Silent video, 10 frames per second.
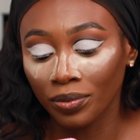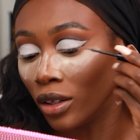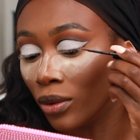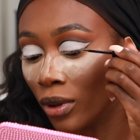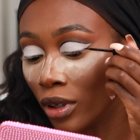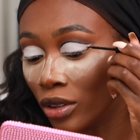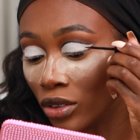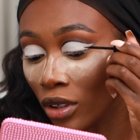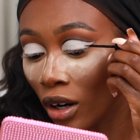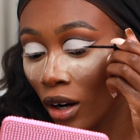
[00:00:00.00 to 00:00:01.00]
you want to
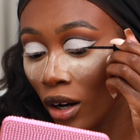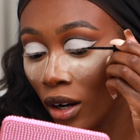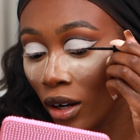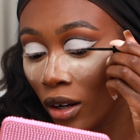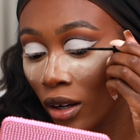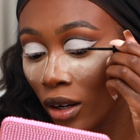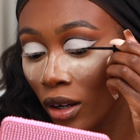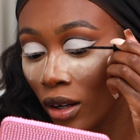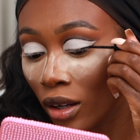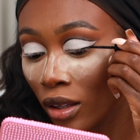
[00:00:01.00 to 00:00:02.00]
draw
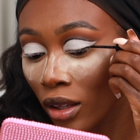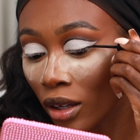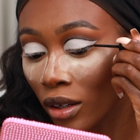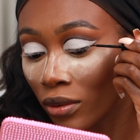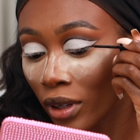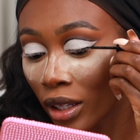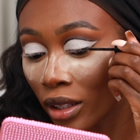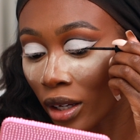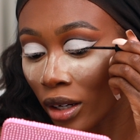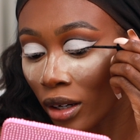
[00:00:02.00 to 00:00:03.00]
like a wing
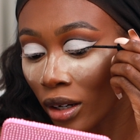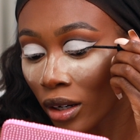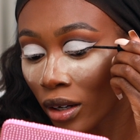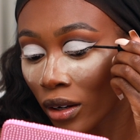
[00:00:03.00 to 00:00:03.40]
liner.